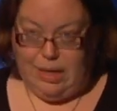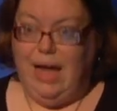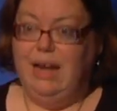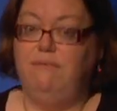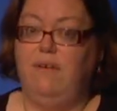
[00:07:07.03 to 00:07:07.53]

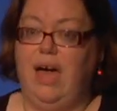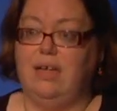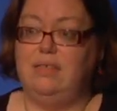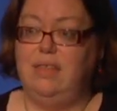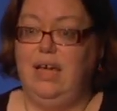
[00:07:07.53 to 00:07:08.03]
And in
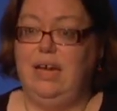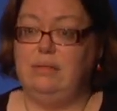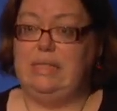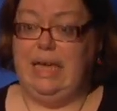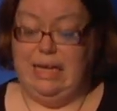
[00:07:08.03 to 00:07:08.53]
fact, they
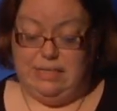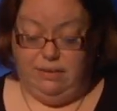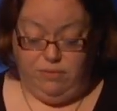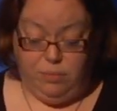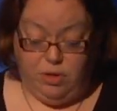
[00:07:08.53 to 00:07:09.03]
announced the
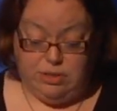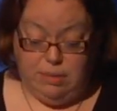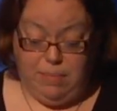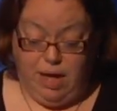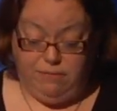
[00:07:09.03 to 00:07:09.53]
casting for most of
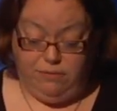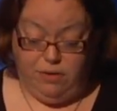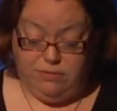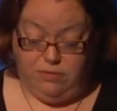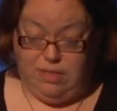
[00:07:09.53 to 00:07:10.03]
the Marvel
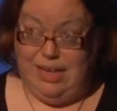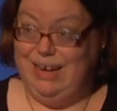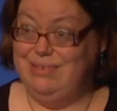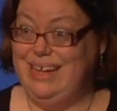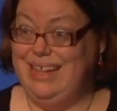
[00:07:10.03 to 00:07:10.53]
films before they
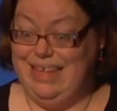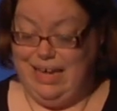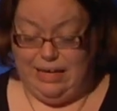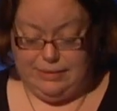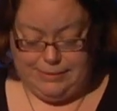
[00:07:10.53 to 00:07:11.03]
announced anything
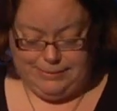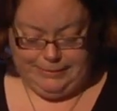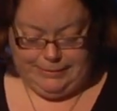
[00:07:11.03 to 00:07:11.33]
else.